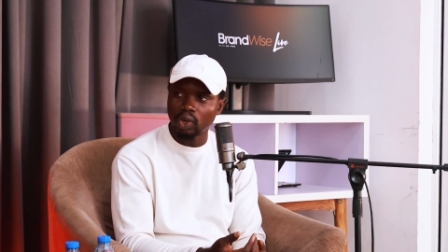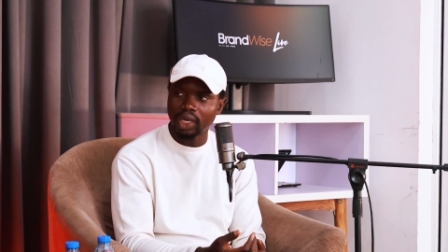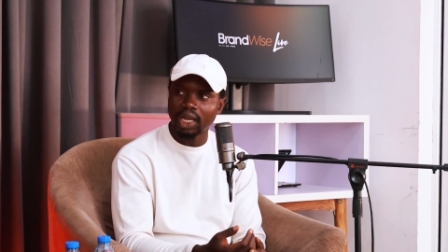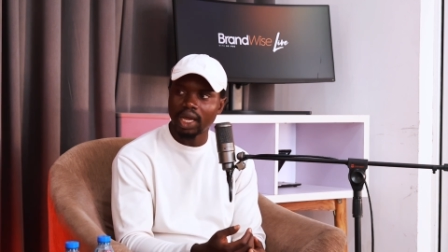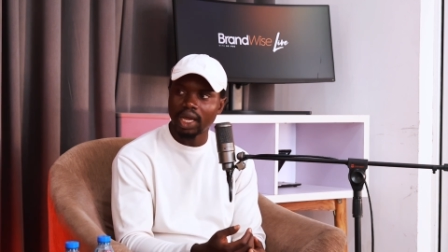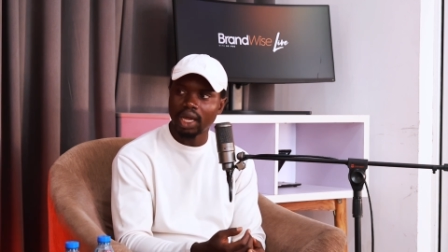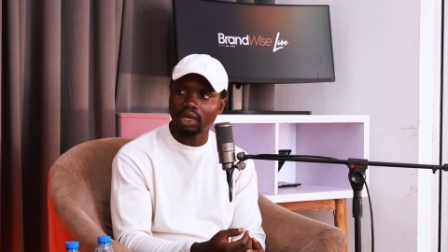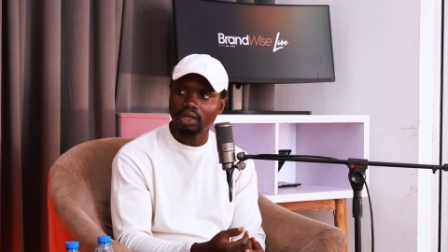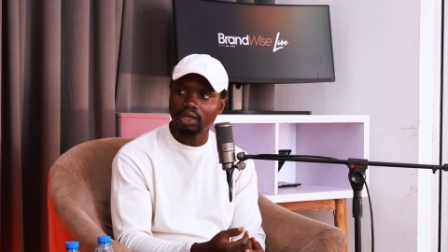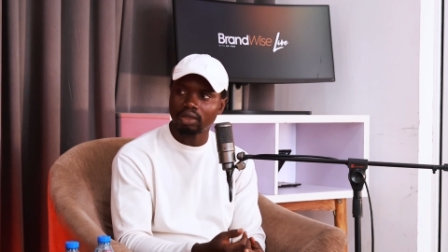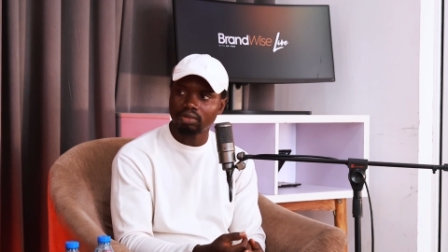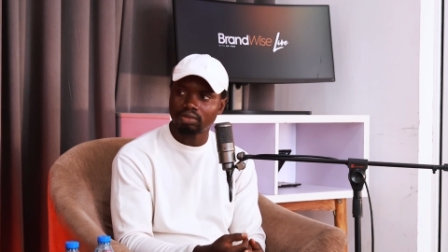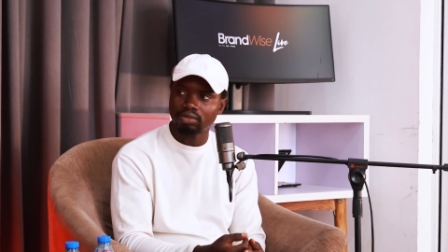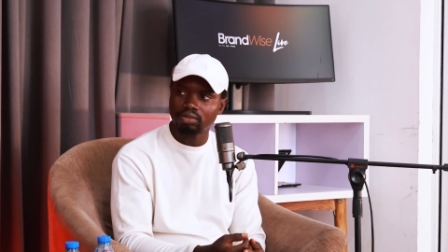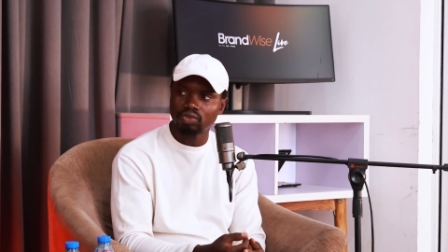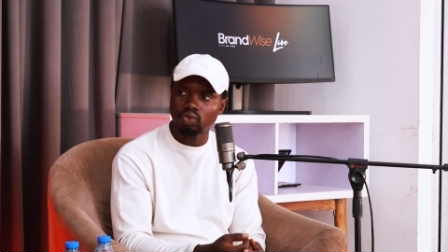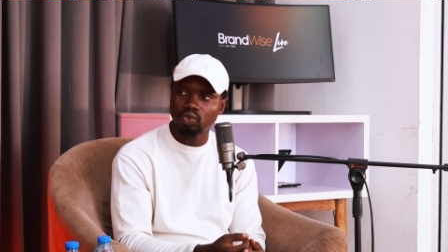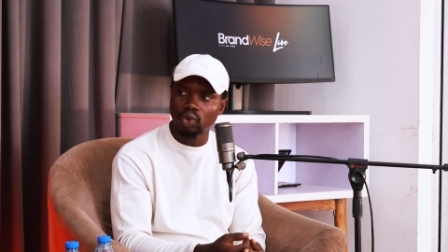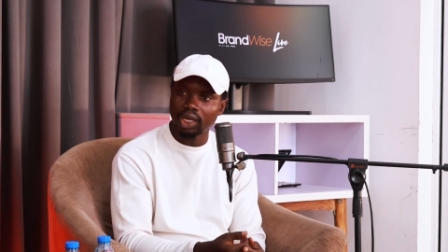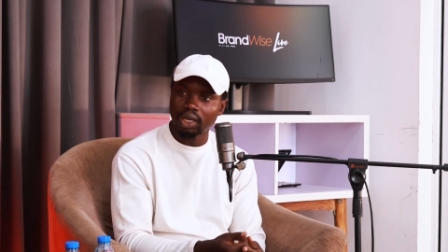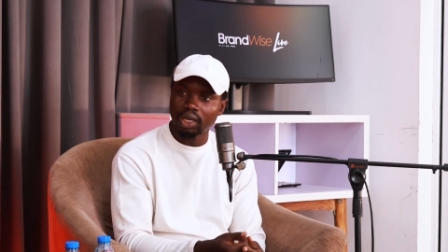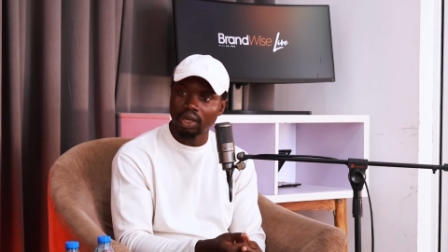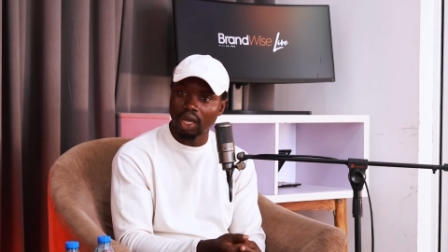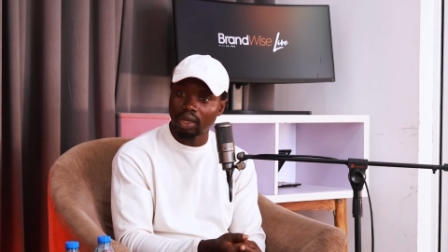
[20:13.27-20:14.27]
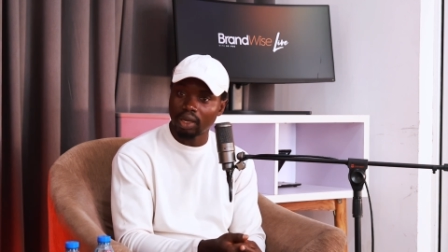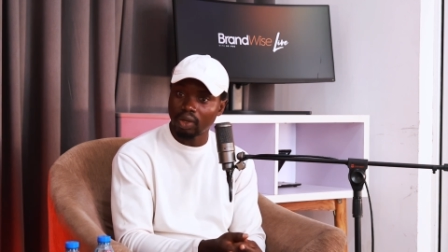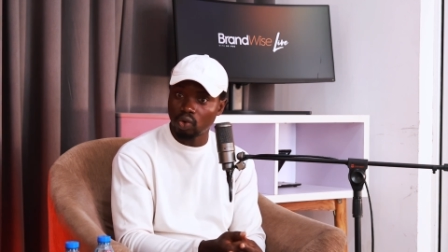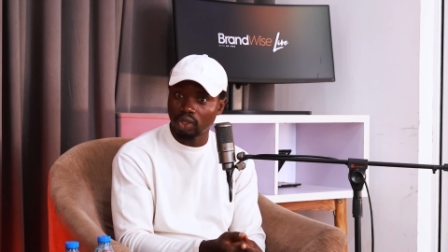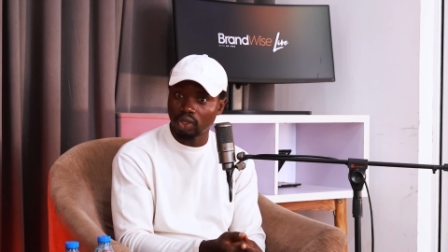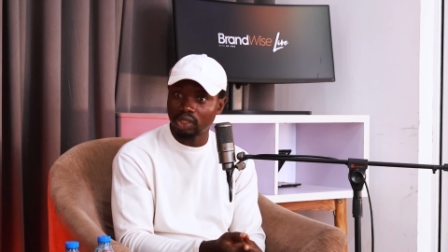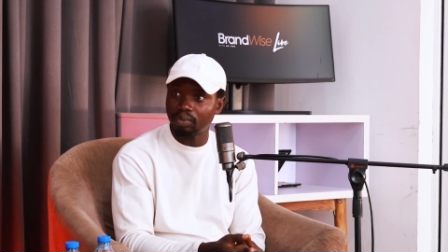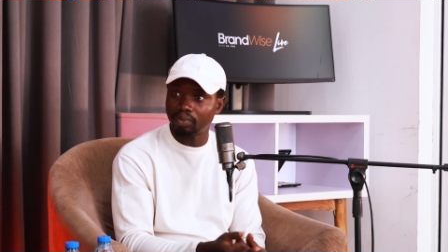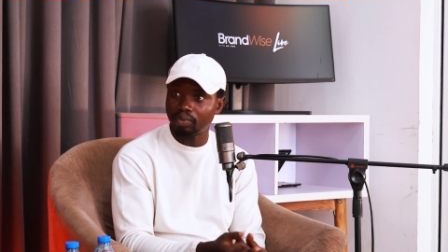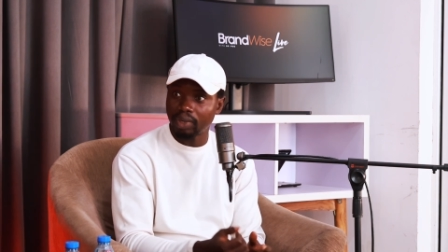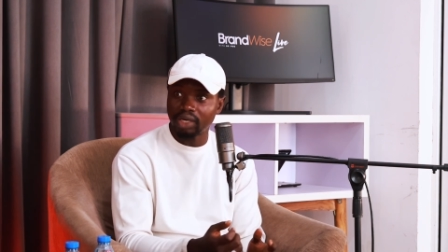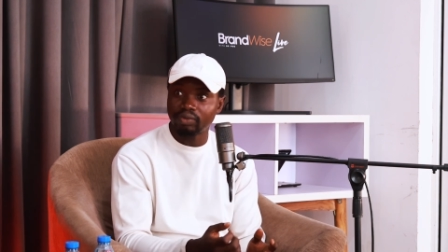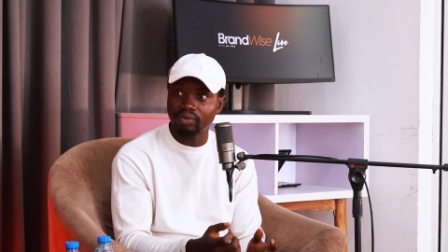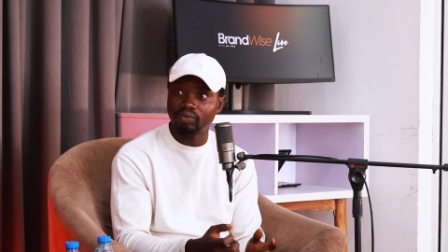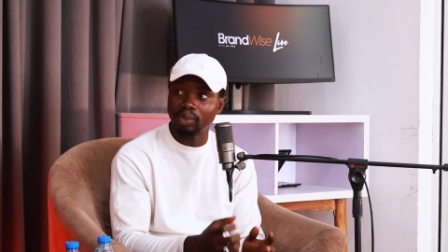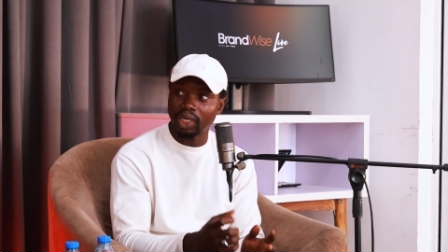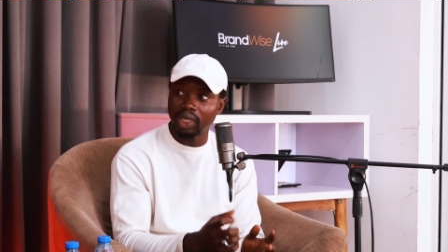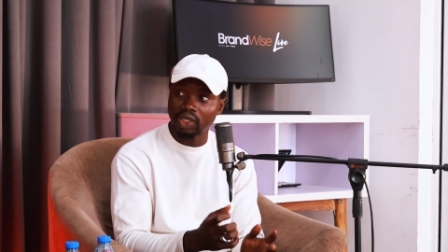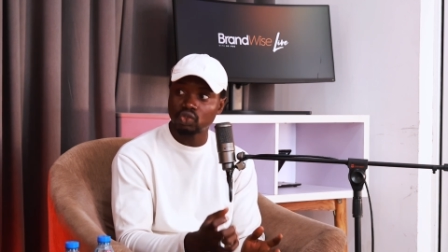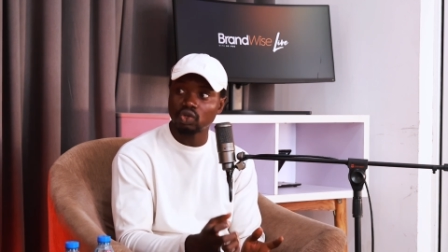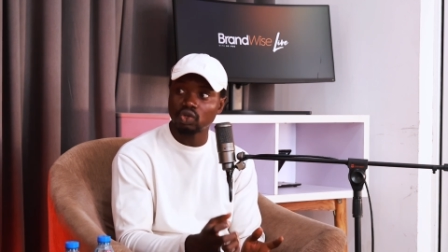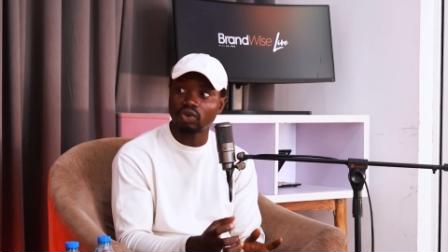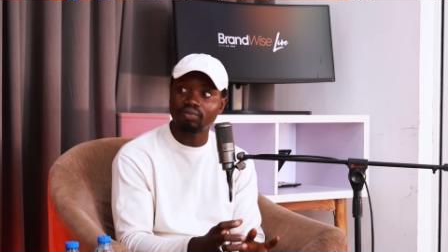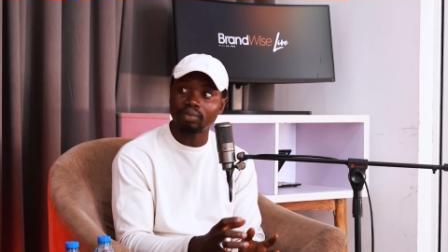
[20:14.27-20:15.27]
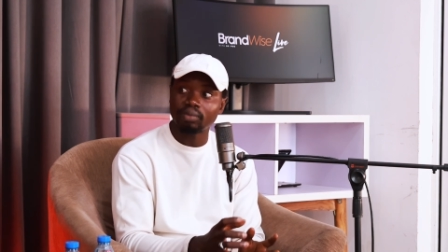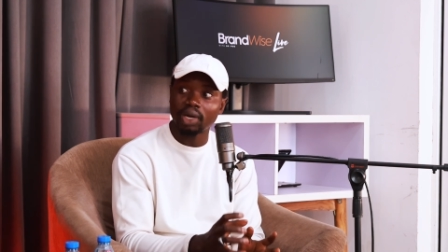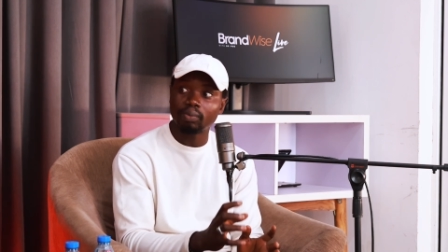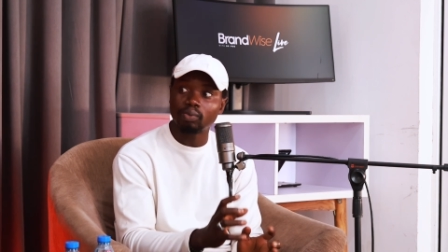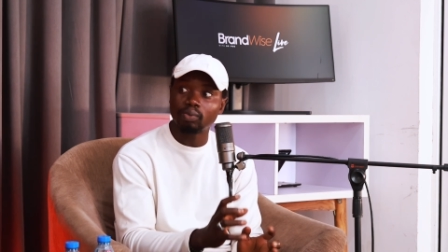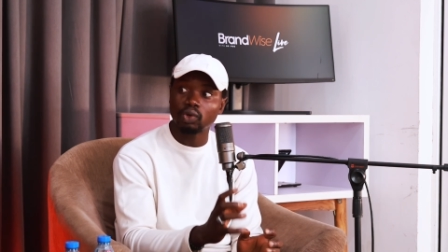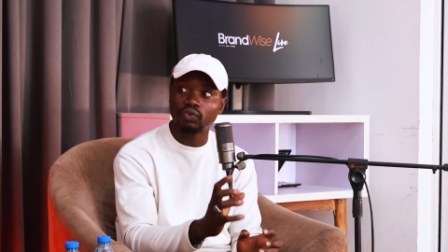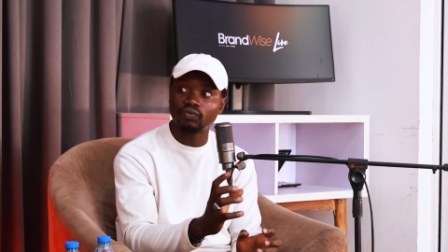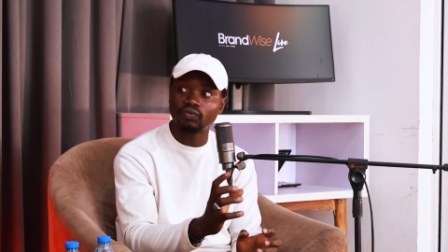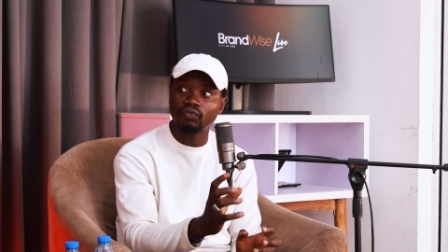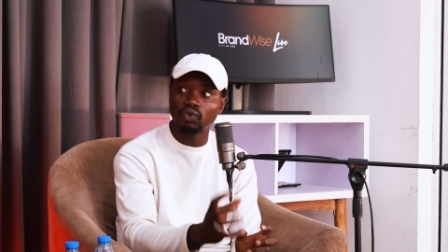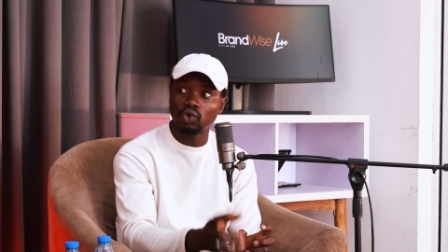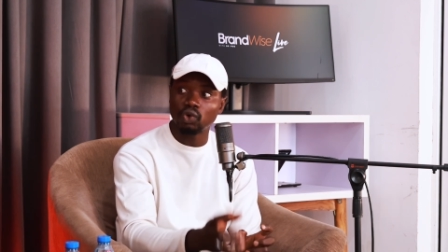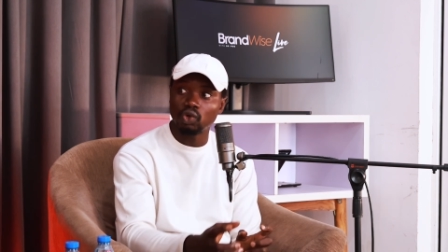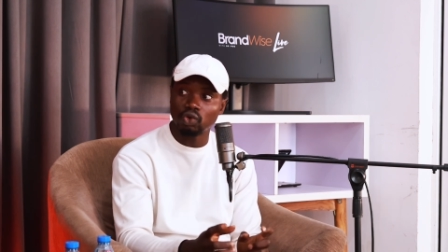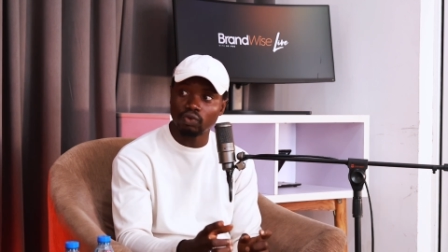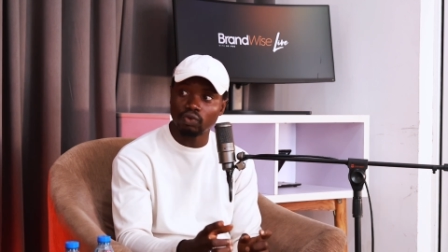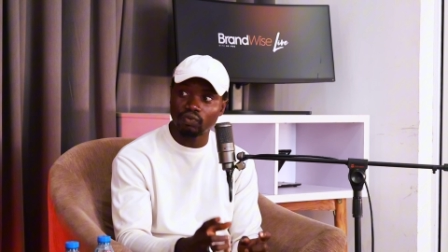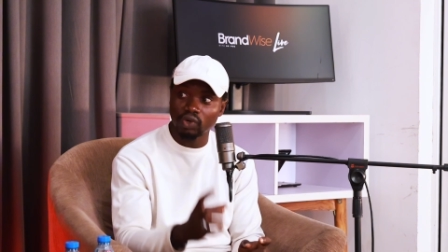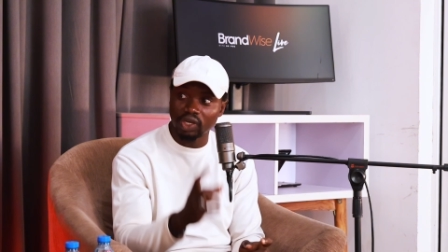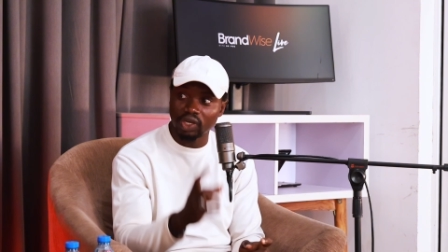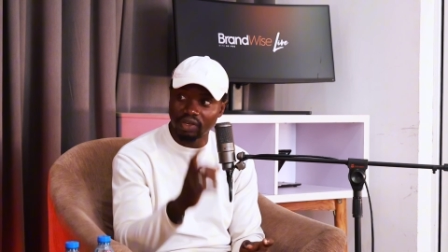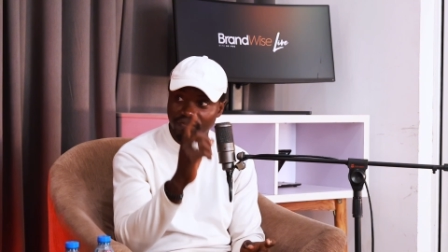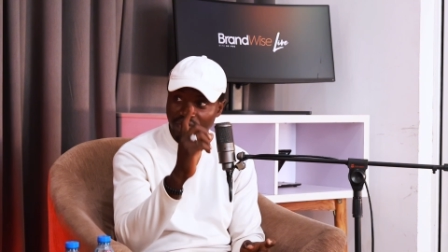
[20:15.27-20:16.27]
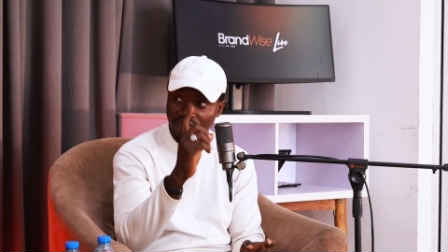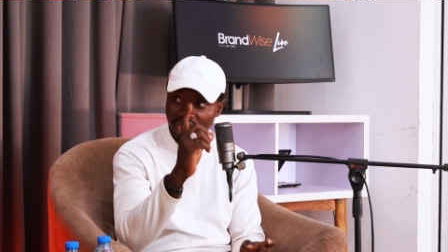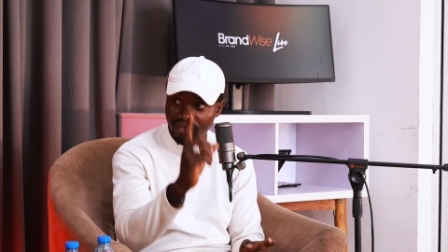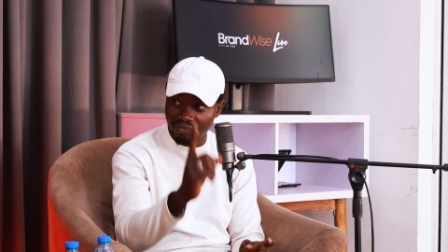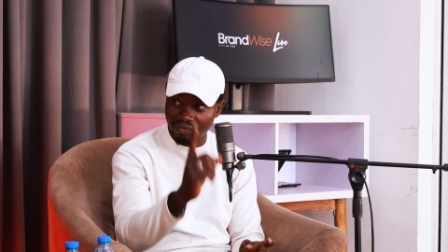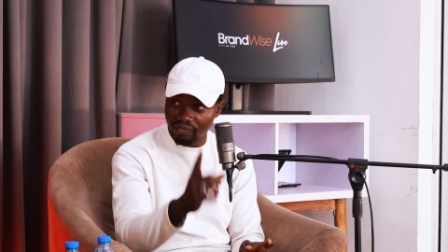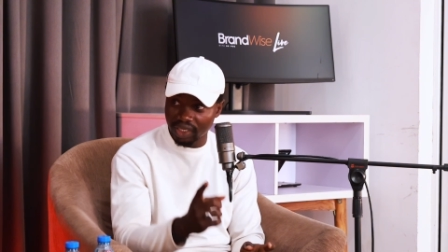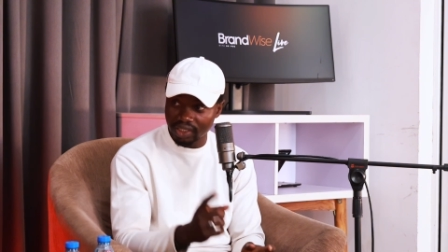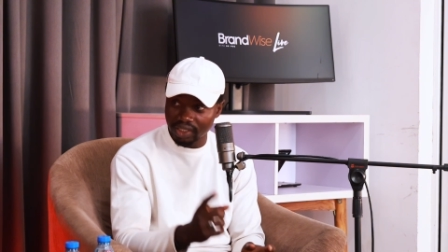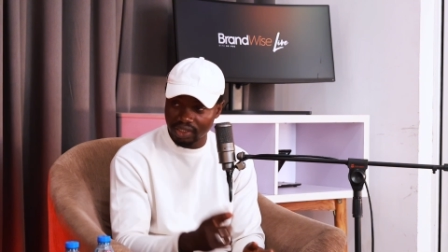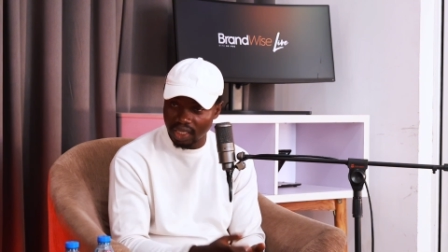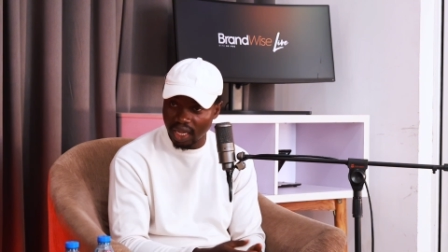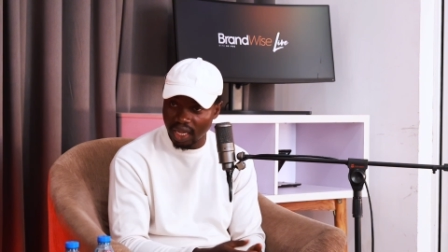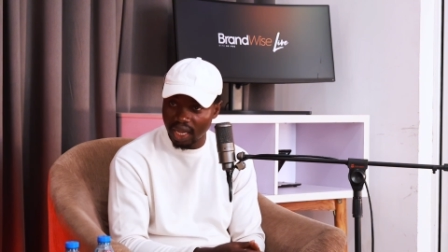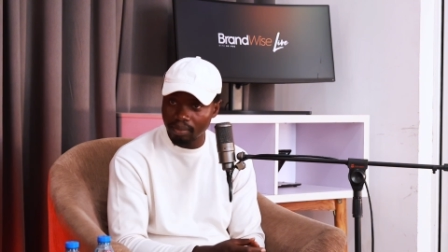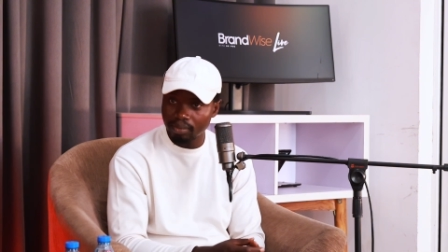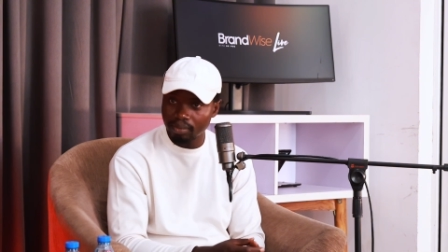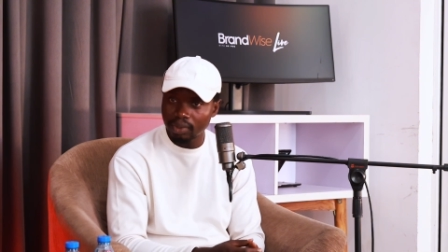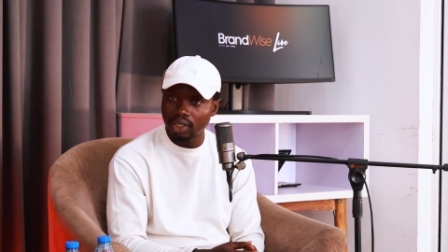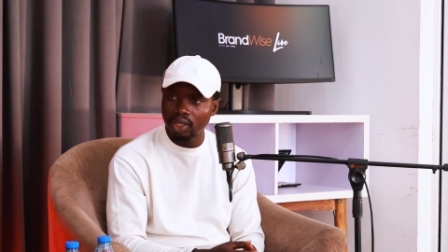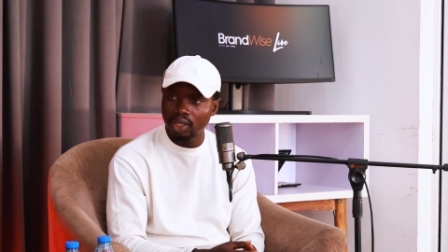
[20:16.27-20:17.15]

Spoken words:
when I got the very best of my portfolio for the very first time,